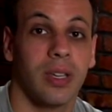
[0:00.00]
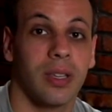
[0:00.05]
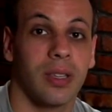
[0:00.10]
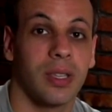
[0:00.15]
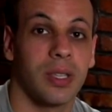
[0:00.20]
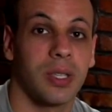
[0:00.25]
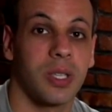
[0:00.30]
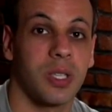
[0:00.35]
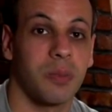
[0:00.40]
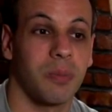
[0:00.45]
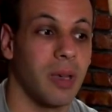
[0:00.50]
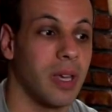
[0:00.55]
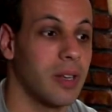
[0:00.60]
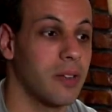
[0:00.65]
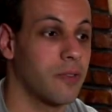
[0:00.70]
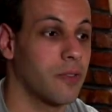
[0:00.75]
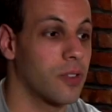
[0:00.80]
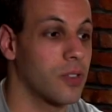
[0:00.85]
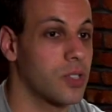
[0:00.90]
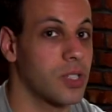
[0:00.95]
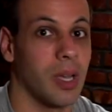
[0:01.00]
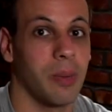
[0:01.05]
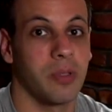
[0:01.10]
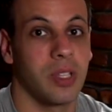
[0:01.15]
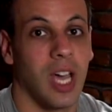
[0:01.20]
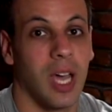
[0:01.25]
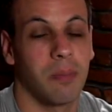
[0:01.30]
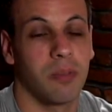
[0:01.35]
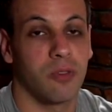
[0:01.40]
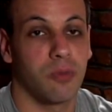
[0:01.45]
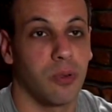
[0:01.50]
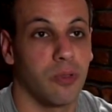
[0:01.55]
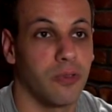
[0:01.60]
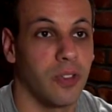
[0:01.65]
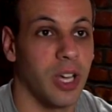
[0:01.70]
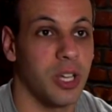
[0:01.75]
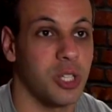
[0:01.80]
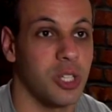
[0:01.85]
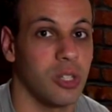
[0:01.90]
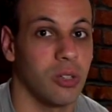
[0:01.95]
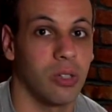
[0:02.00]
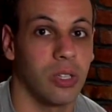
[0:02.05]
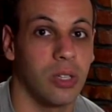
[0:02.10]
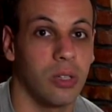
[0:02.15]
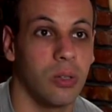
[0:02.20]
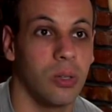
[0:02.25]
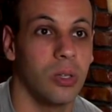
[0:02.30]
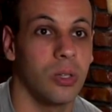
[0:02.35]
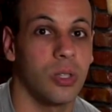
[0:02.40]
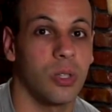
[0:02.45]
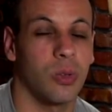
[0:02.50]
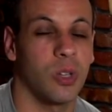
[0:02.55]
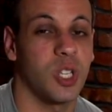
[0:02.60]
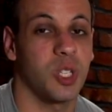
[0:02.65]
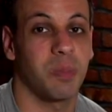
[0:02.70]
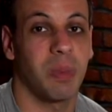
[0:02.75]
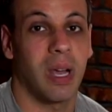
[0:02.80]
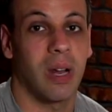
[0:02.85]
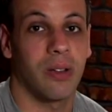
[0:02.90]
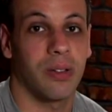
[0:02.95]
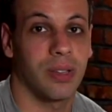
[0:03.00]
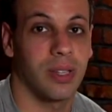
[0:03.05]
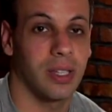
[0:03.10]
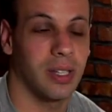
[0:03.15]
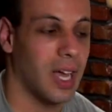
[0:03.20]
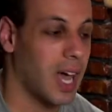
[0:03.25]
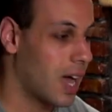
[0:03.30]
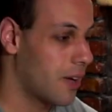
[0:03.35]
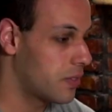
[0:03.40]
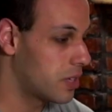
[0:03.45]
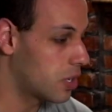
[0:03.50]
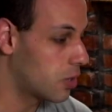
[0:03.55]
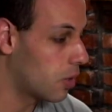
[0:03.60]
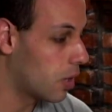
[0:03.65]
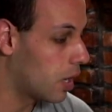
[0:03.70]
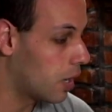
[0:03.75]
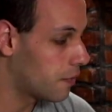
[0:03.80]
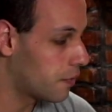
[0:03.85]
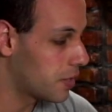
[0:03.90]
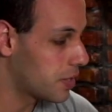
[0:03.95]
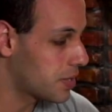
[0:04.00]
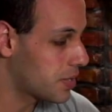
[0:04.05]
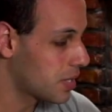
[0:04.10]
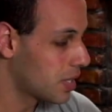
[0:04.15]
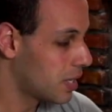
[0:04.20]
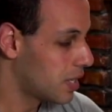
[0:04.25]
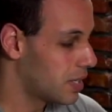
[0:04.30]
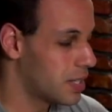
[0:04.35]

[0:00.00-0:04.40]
This is meant for some type of professional use or a spare thing to have in your office.